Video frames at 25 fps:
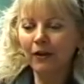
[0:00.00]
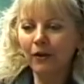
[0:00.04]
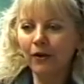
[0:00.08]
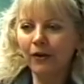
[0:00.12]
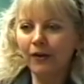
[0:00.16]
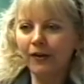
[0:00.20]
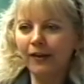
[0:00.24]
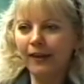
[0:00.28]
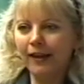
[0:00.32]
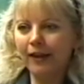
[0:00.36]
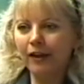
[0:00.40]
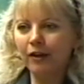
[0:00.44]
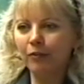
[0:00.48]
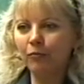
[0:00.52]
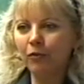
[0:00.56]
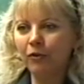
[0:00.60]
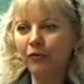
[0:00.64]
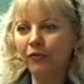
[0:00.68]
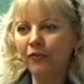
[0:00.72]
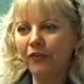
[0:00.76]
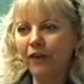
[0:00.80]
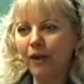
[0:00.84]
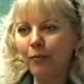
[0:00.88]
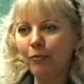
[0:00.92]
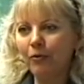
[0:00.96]
and they can
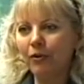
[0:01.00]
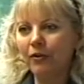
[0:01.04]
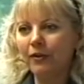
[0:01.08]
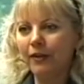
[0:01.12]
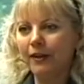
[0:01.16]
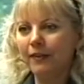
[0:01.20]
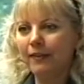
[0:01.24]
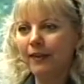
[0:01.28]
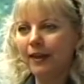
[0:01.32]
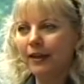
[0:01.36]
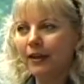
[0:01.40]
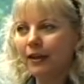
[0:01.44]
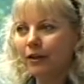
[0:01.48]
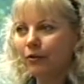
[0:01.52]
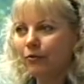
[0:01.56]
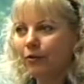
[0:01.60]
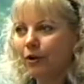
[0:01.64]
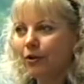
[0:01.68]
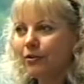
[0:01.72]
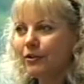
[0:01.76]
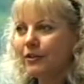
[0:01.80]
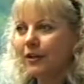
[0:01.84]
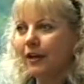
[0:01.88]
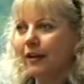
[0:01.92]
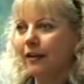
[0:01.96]
move separately. They can
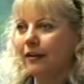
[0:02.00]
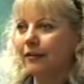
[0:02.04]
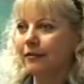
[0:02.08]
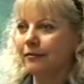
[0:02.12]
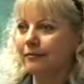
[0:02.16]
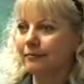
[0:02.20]
rotate.